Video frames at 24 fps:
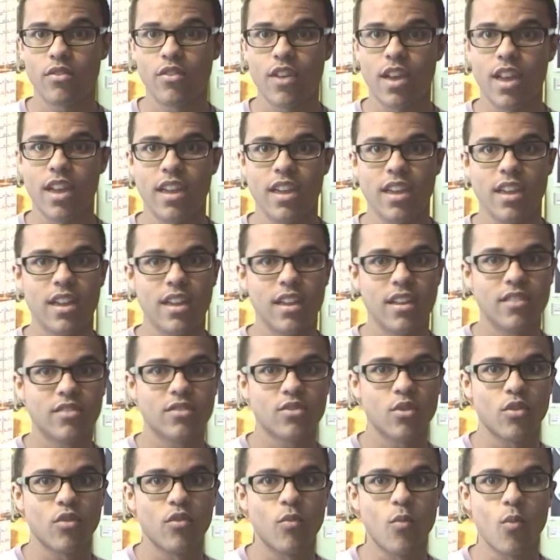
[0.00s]
they
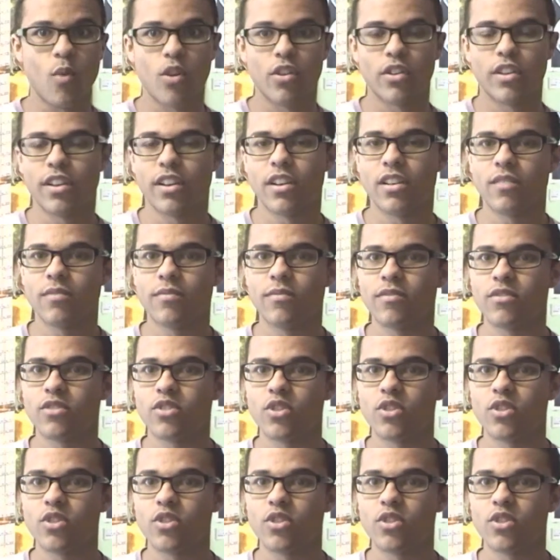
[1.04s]
sort of want in it.